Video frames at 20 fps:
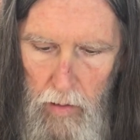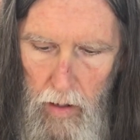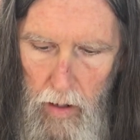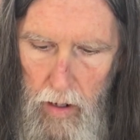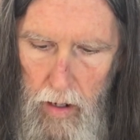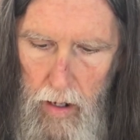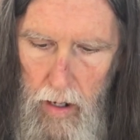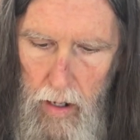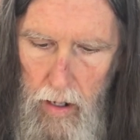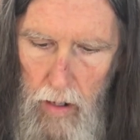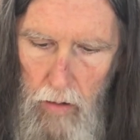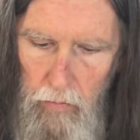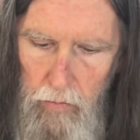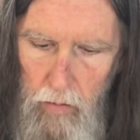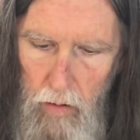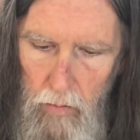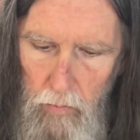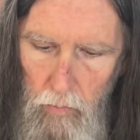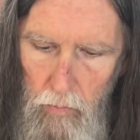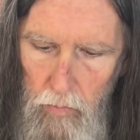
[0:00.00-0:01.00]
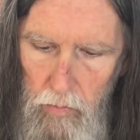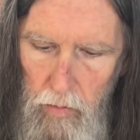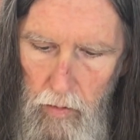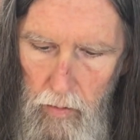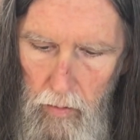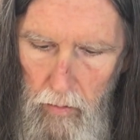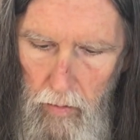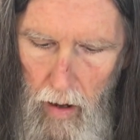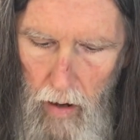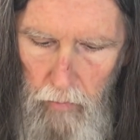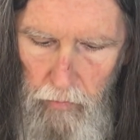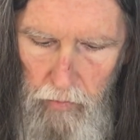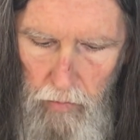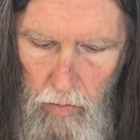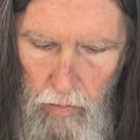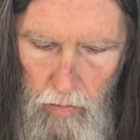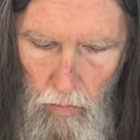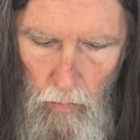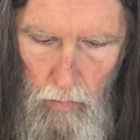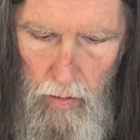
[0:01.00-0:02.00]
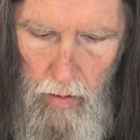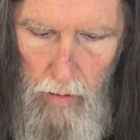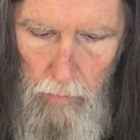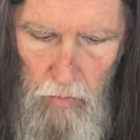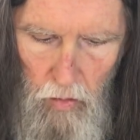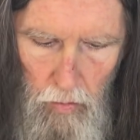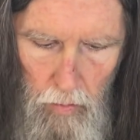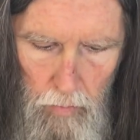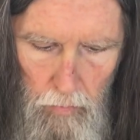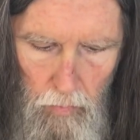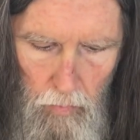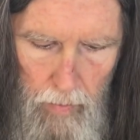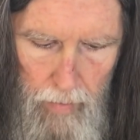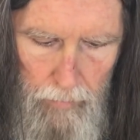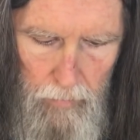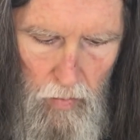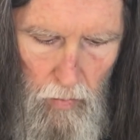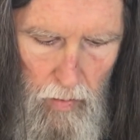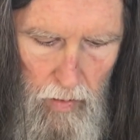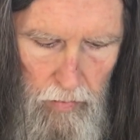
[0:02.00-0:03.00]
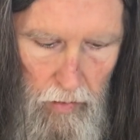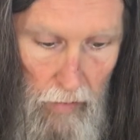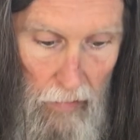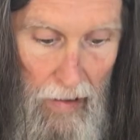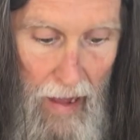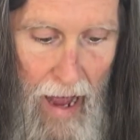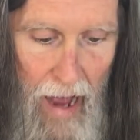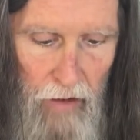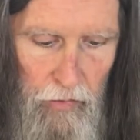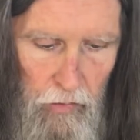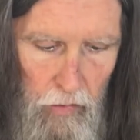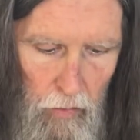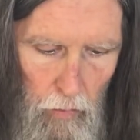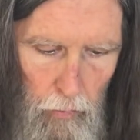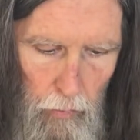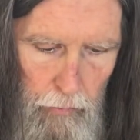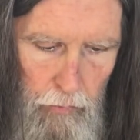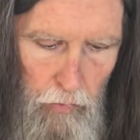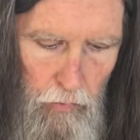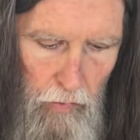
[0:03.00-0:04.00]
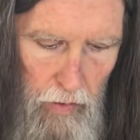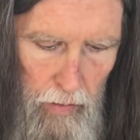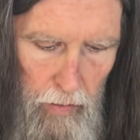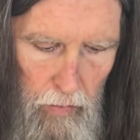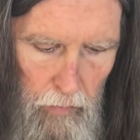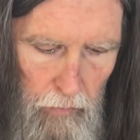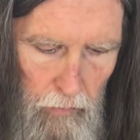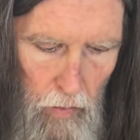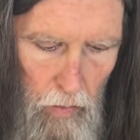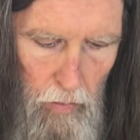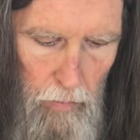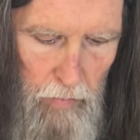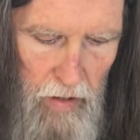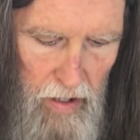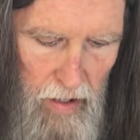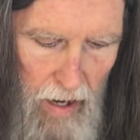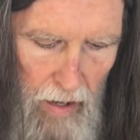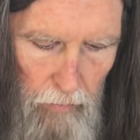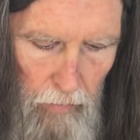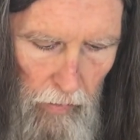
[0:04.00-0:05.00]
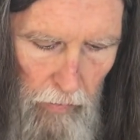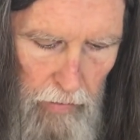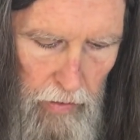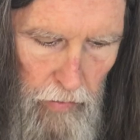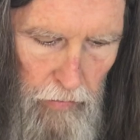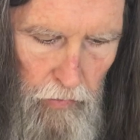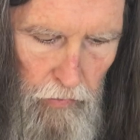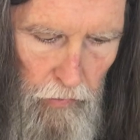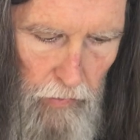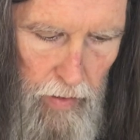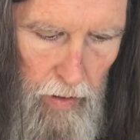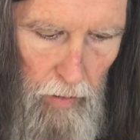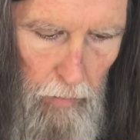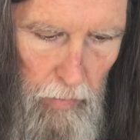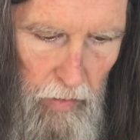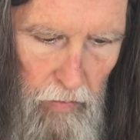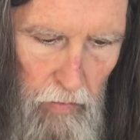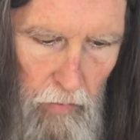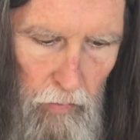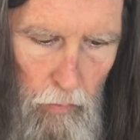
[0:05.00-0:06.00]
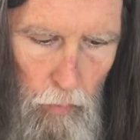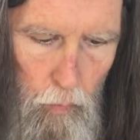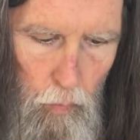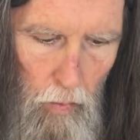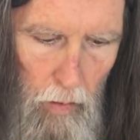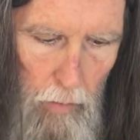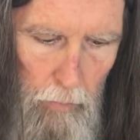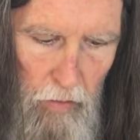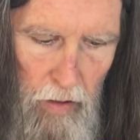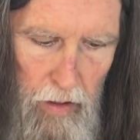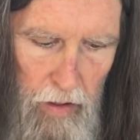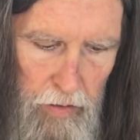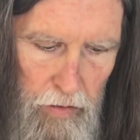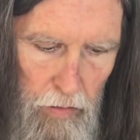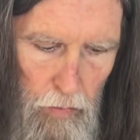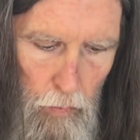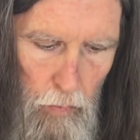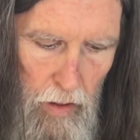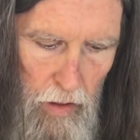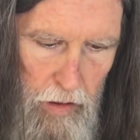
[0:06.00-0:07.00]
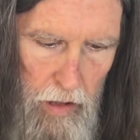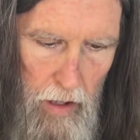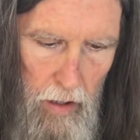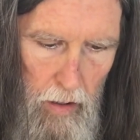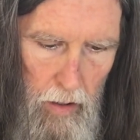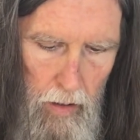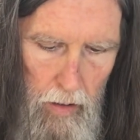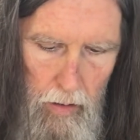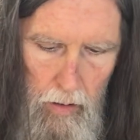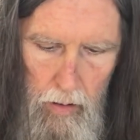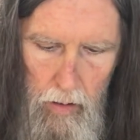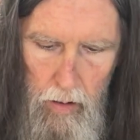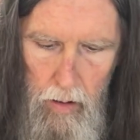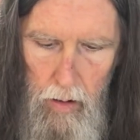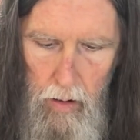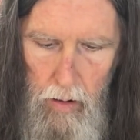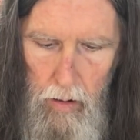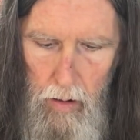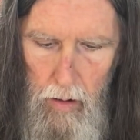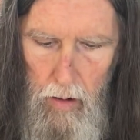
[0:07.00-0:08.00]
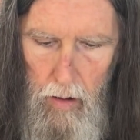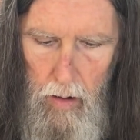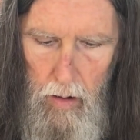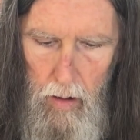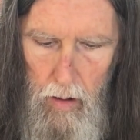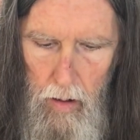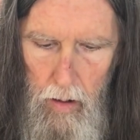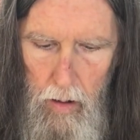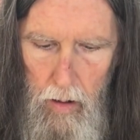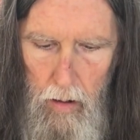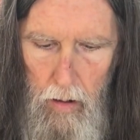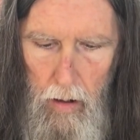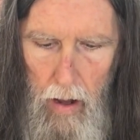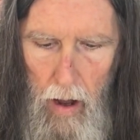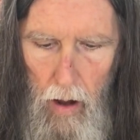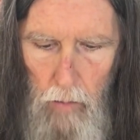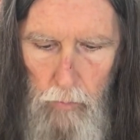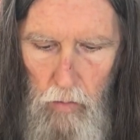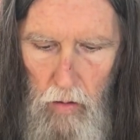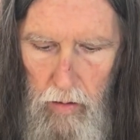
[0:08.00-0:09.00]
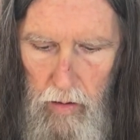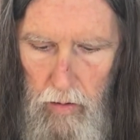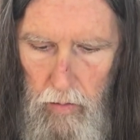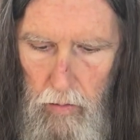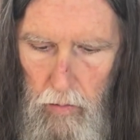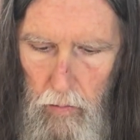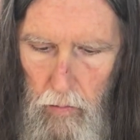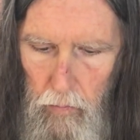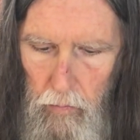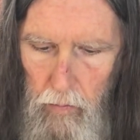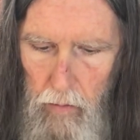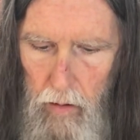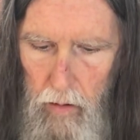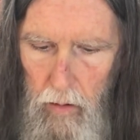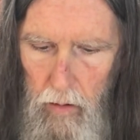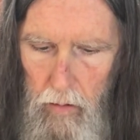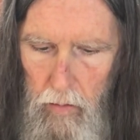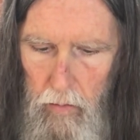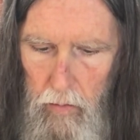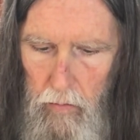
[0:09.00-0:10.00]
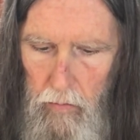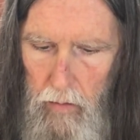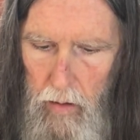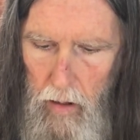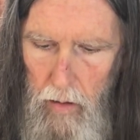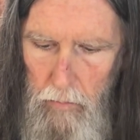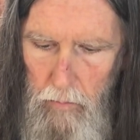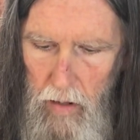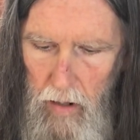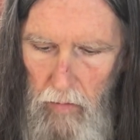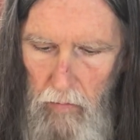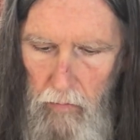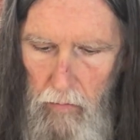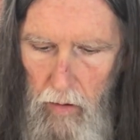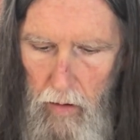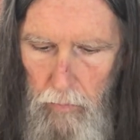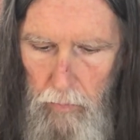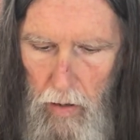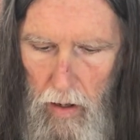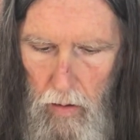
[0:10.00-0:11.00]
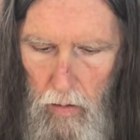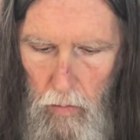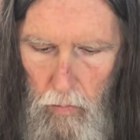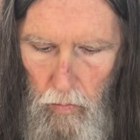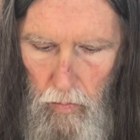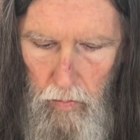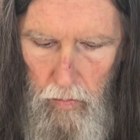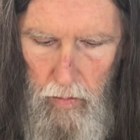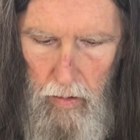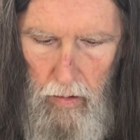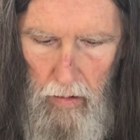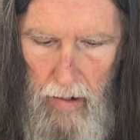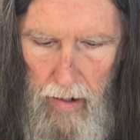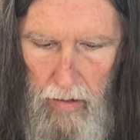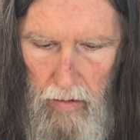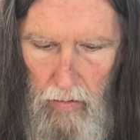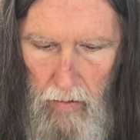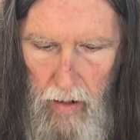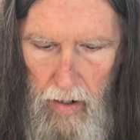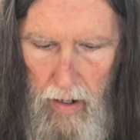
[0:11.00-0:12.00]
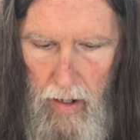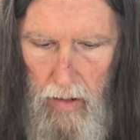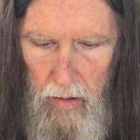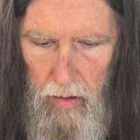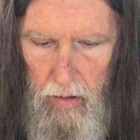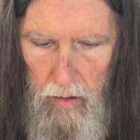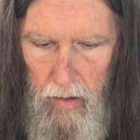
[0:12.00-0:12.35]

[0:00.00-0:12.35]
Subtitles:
And I'll show you what the last little trick is going to be. Not really a trick, but just what I'm going to do with it. How I'm going to use it. Just get it mixed up all good like that.